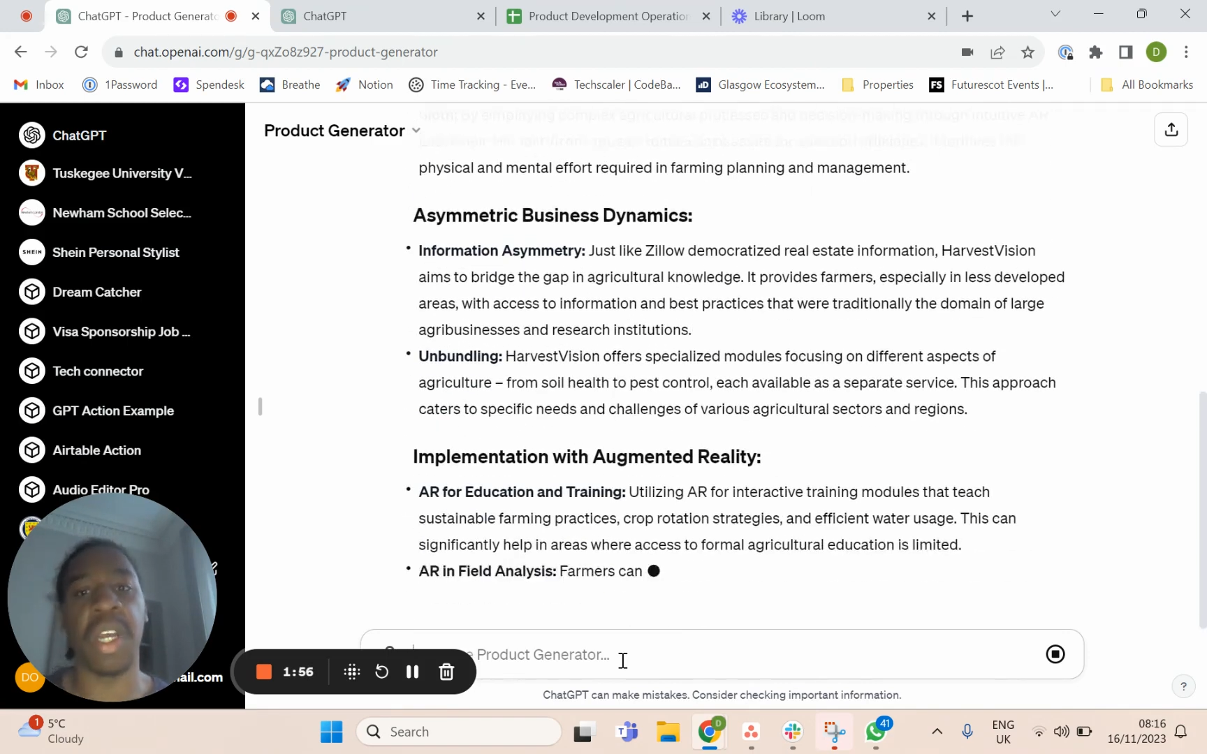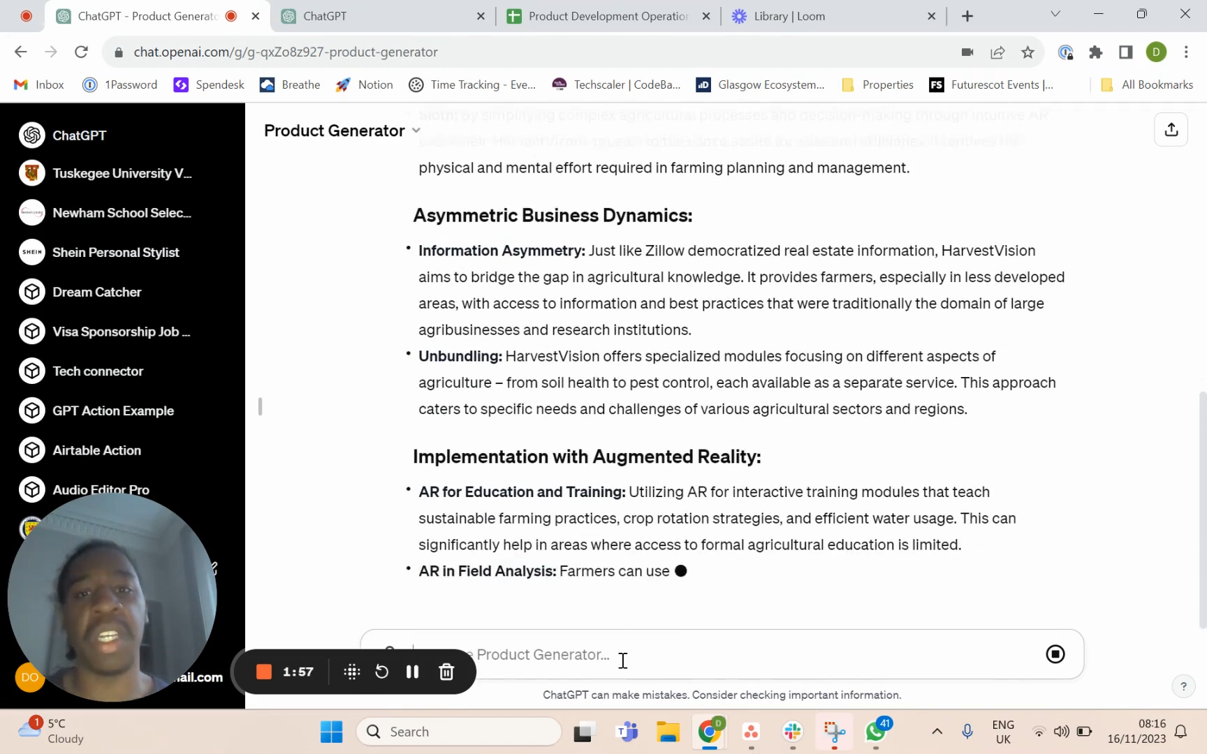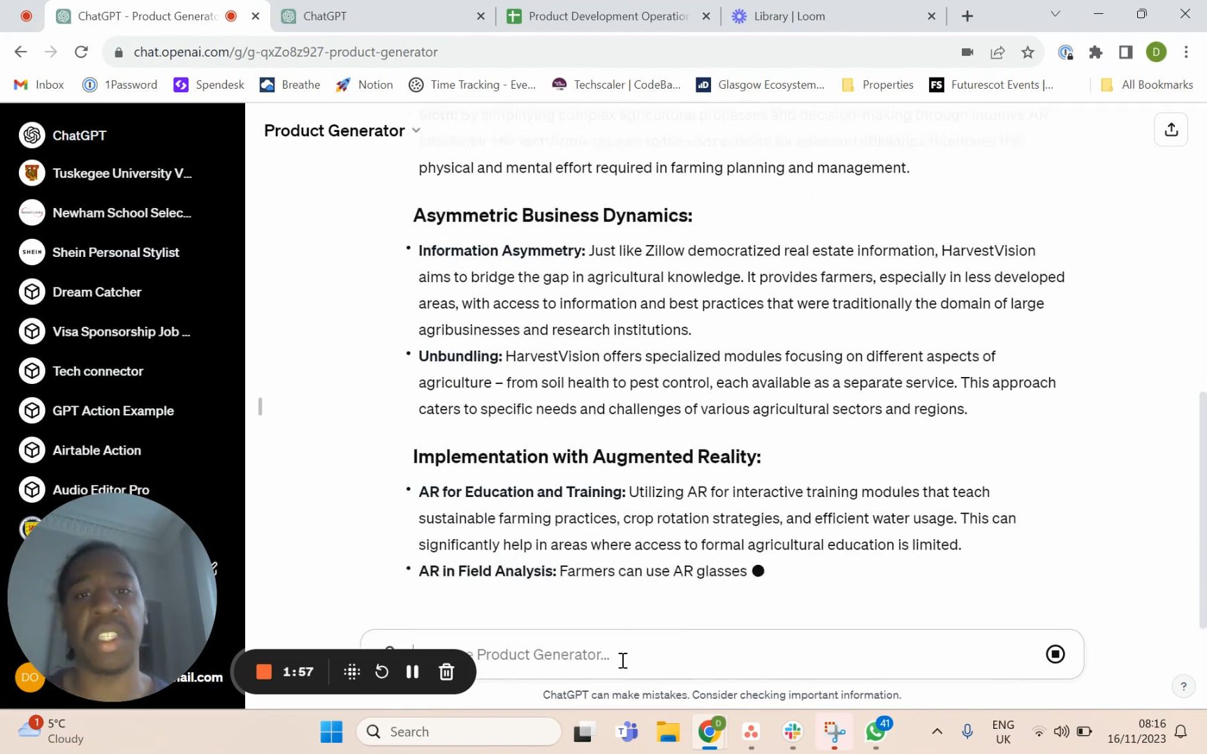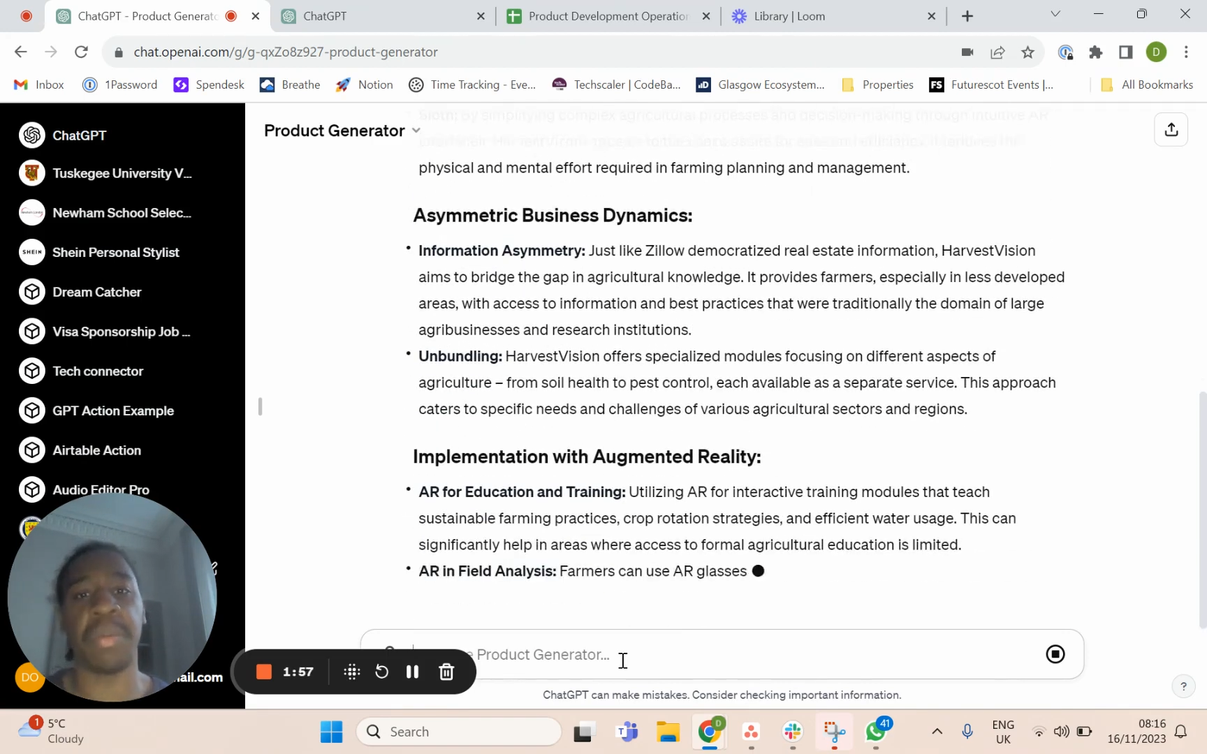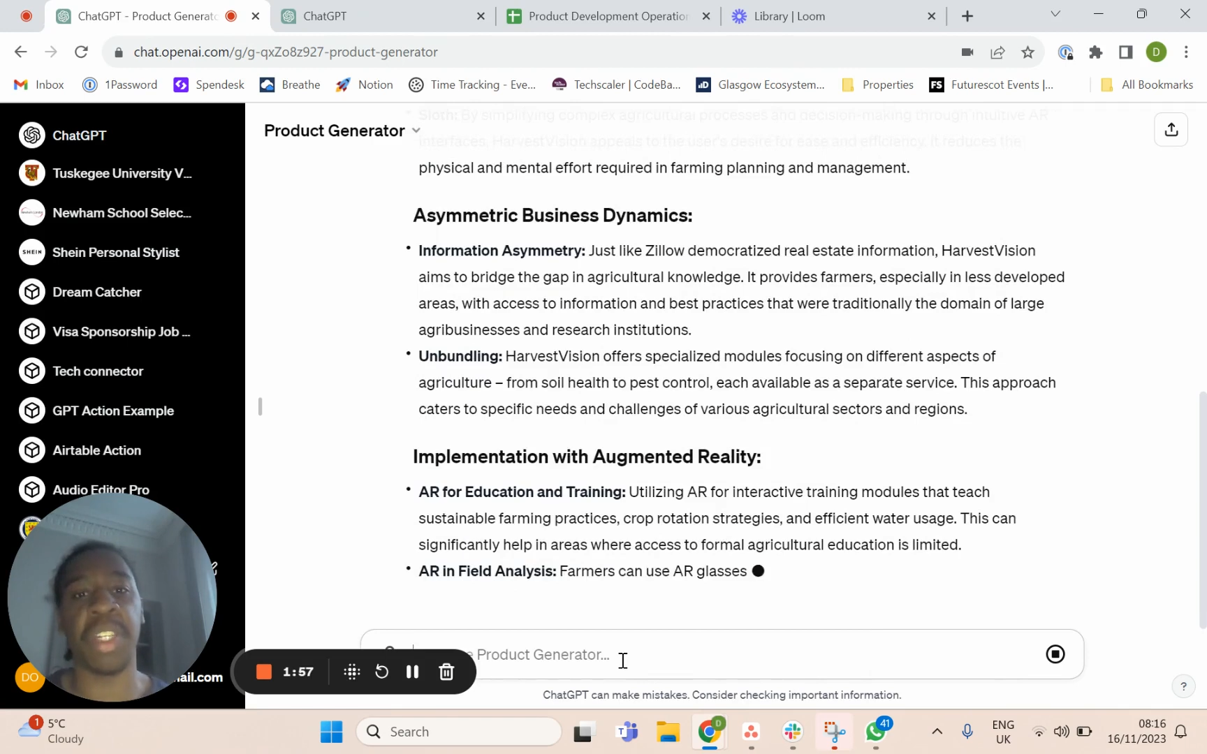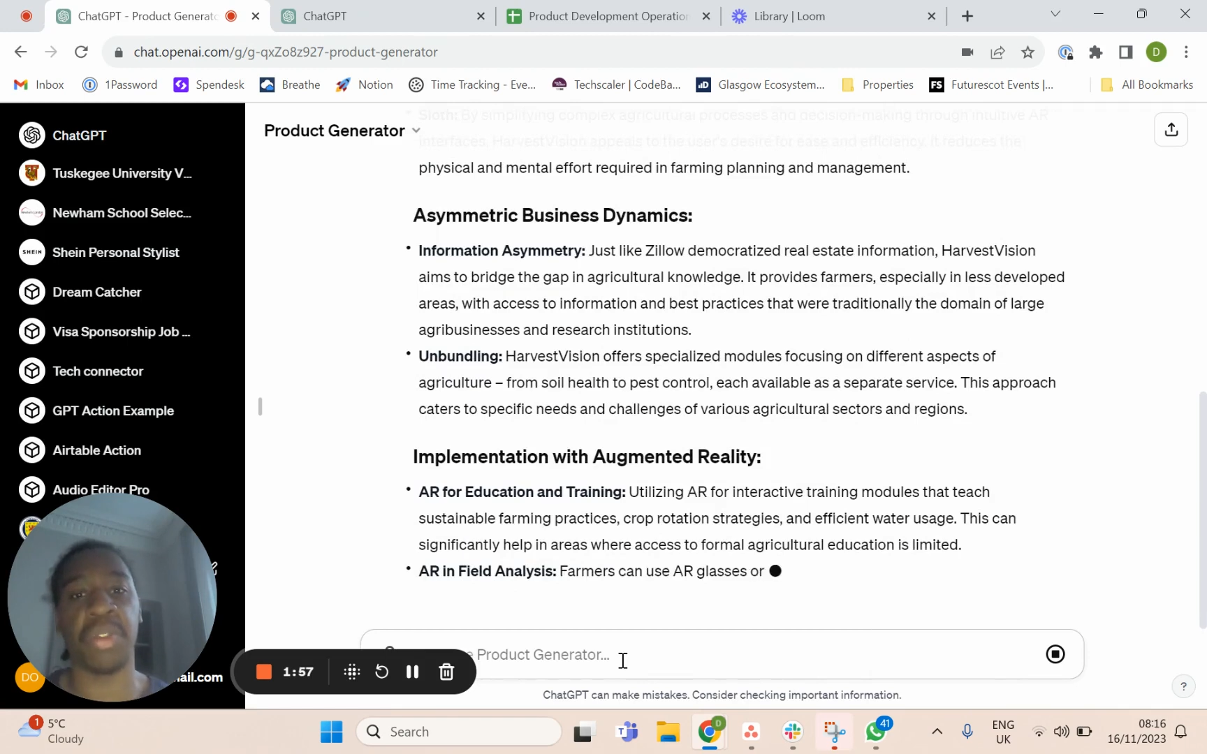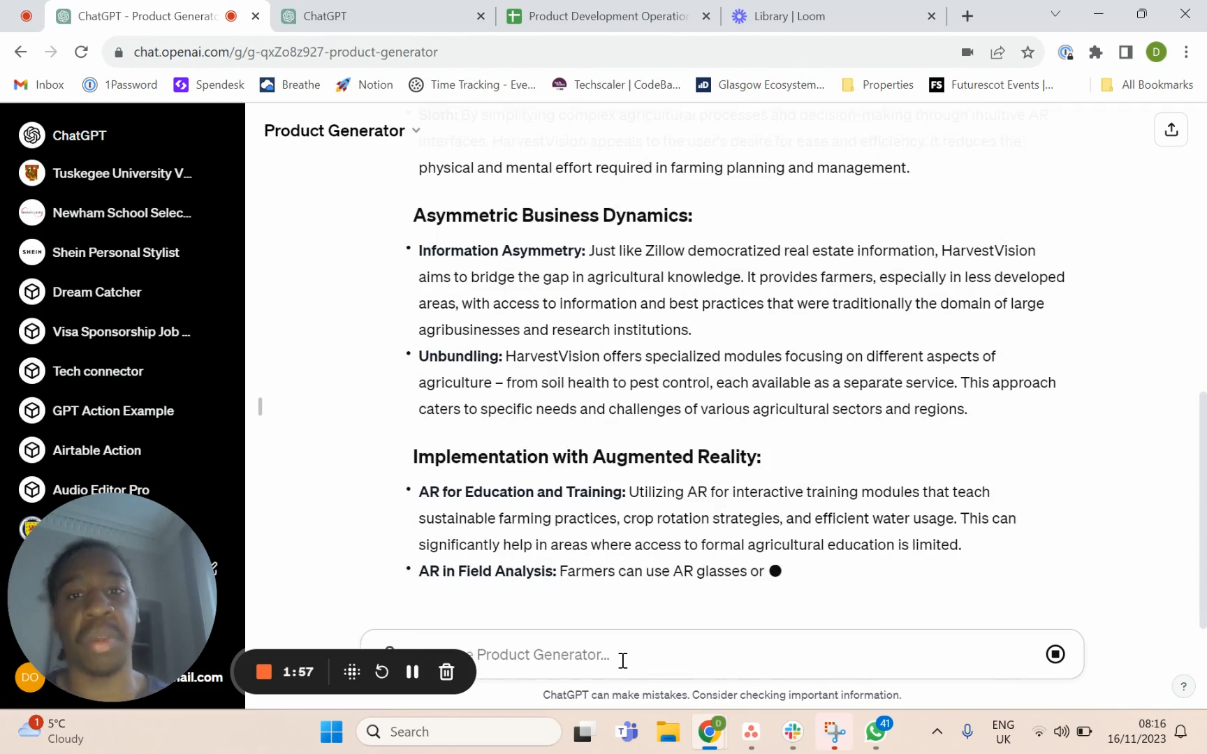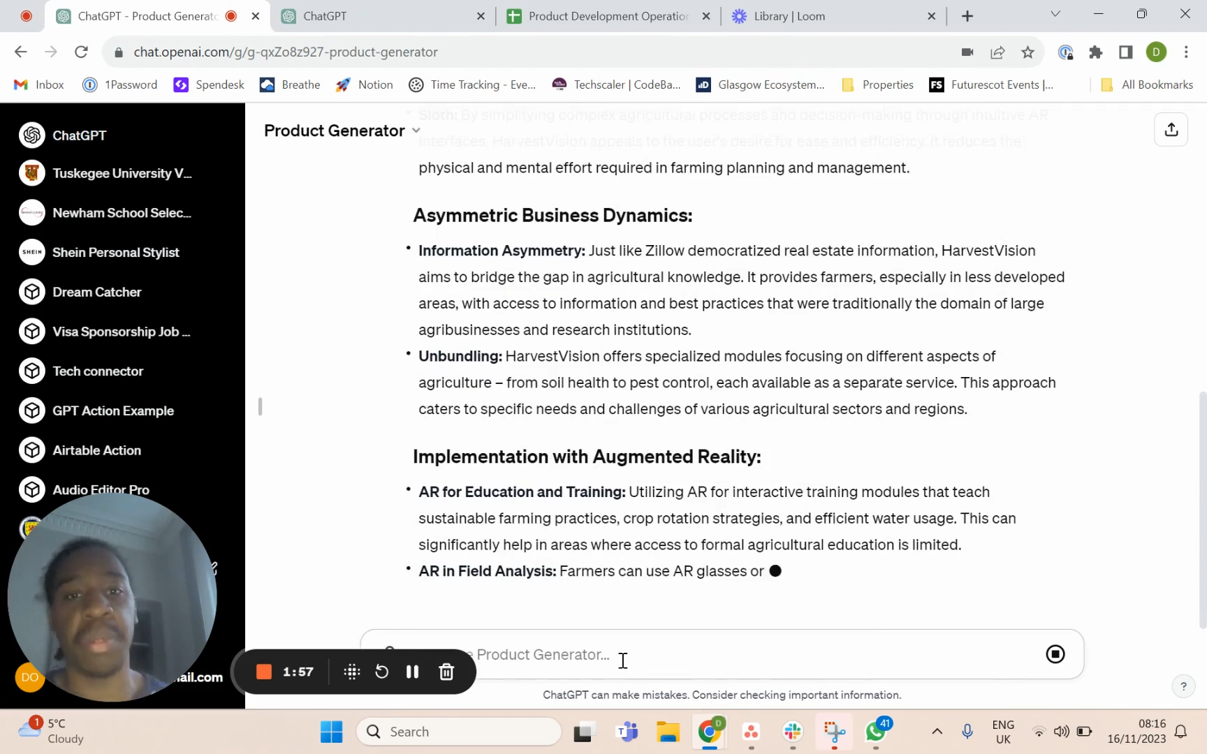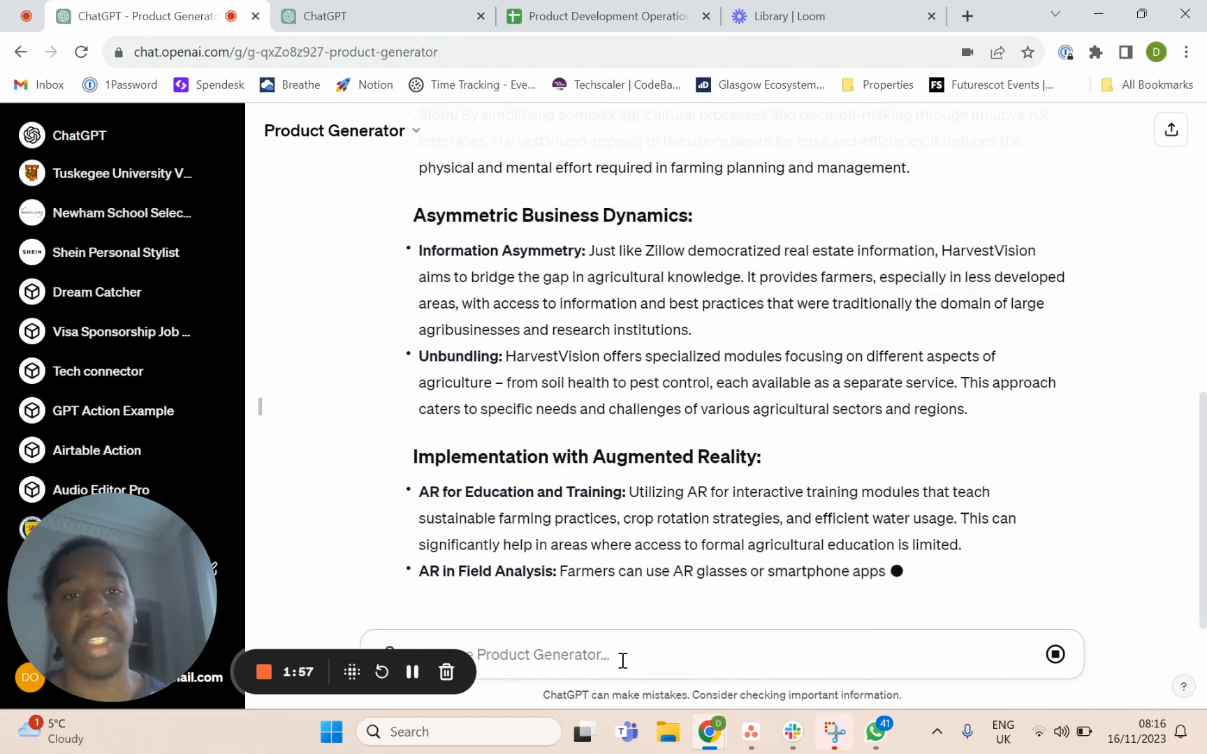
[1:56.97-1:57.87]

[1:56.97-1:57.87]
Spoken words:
asymmetric